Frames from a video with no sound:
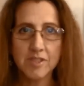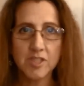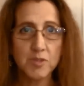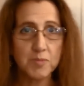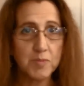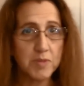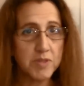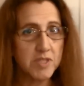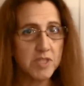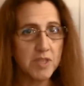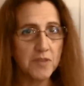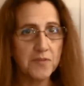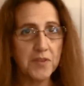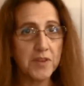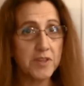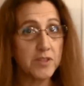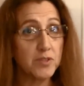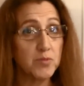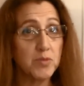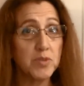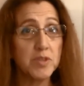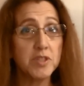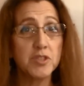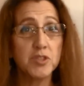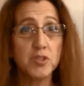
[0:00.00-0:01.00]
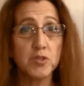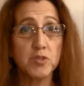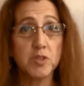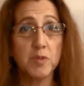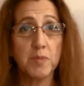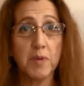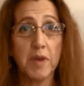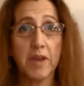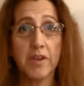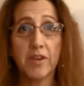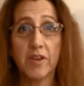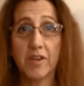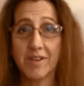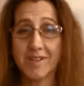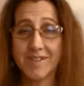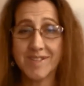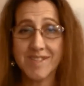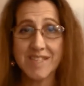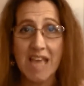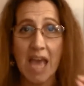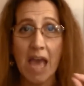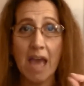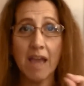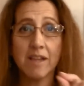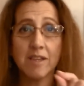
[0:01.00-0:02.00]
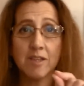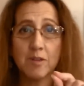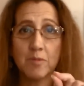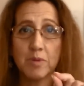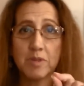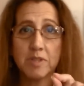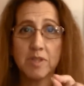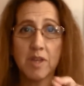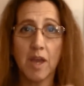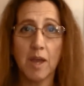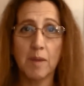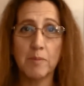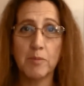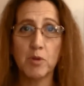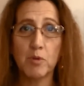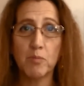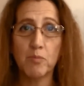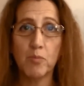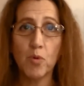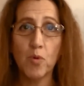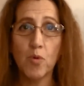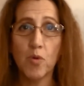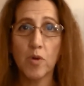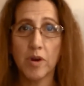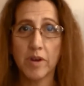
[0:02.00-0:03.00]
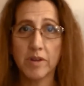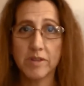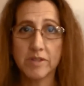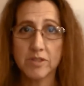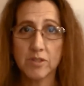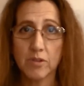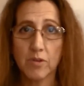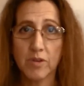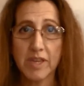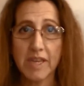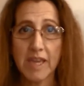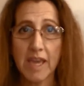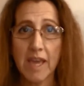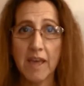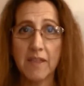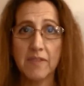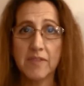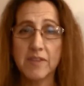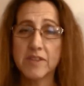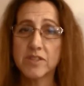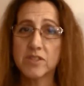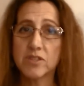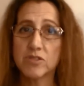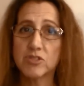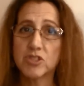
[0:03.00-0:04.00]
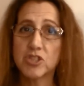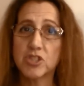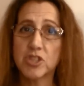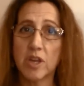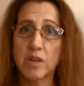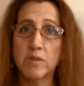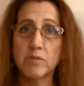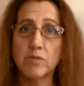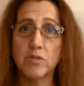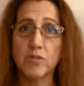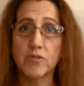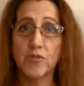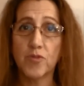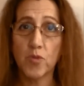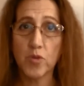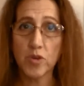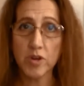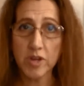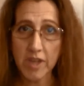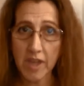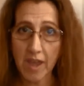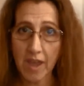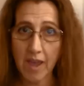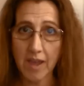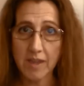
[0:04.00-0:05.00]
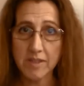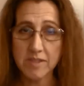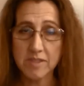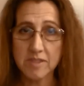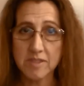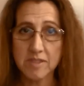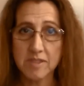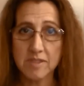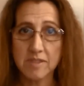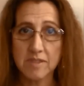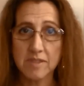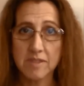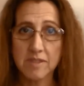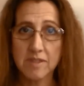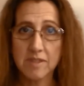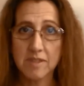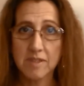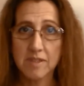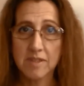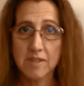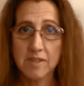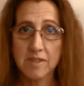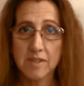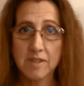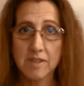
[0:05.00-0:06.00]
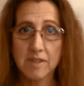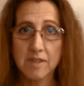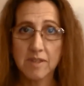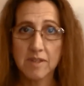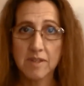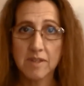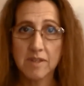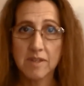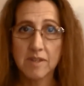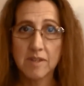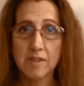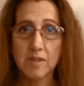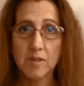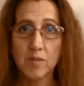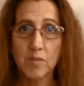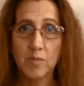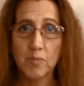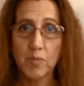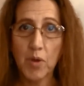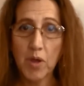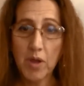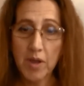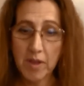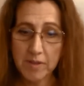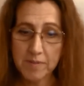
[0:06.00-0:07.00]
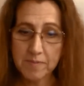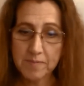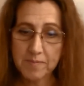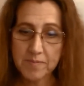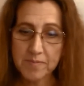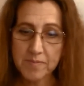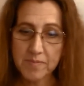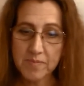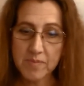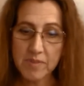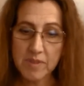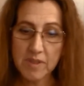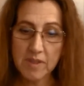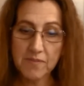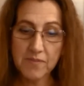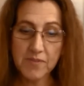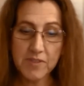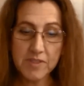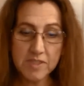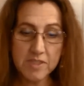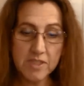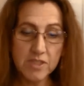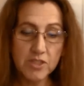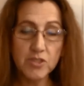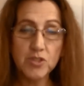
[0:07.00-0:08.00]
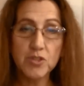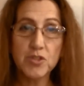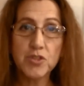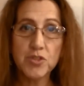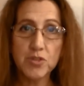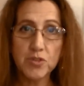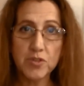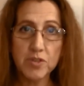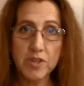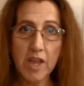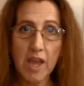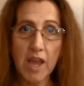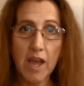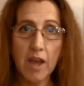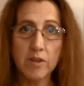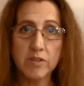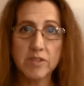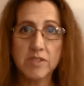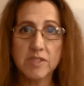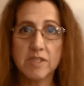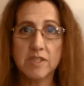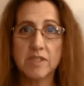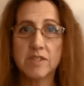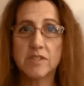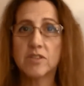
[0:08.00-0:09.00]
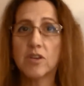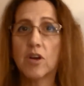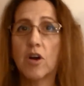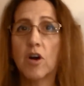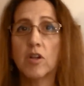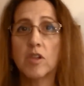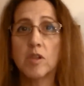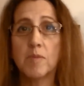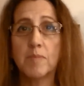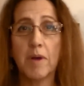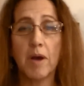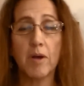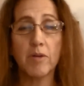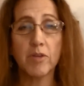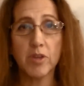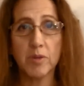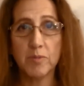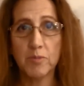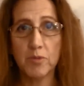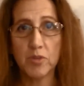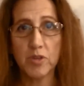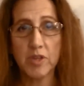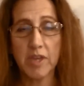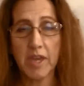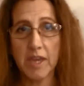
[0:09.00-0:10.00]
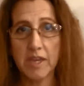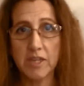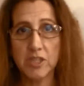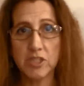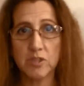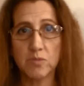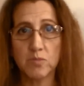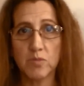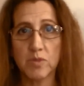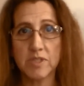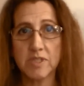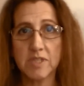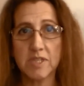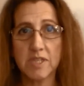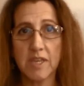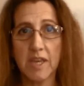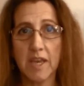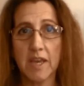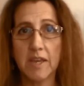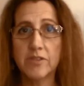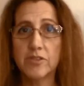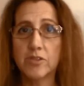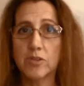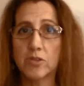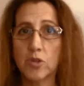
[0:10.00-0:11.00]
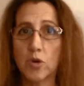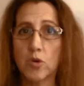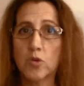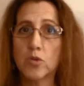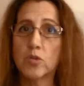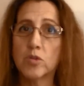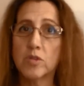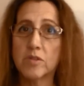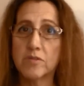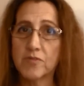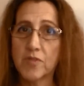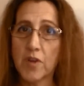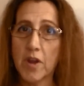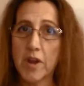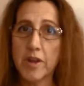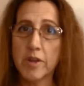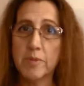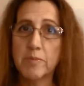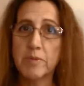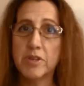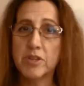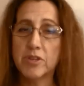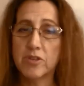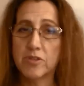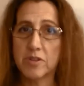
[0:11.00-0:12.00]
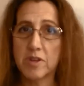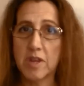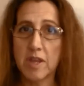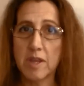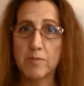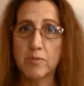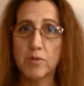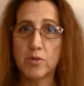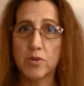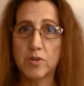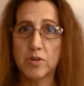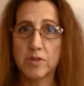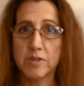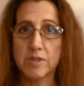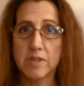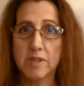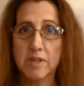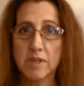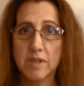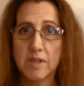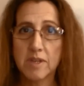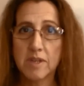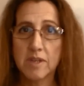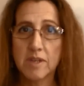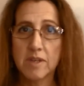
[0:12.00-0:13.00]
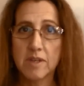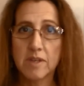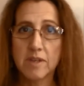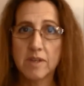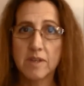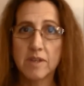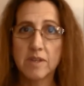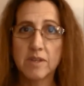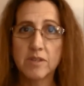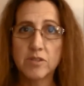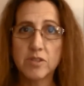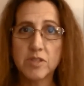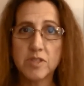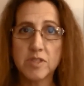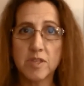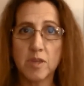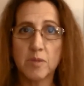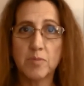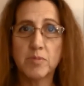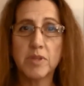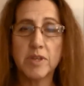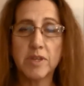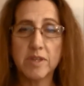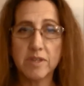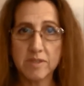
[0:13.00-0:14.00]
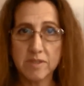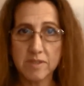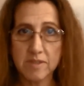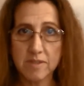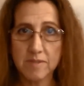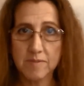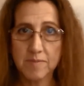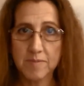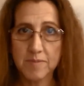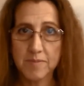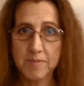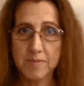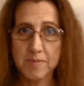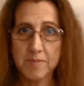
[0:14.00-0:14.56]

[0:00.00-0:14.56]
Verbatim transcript: the specifics really do depend on exactly what time you're born. So again, these are general forecasts. But if it's in your third house, then it's all about communication. Once again, your local environment, your neighborhood, your siblings.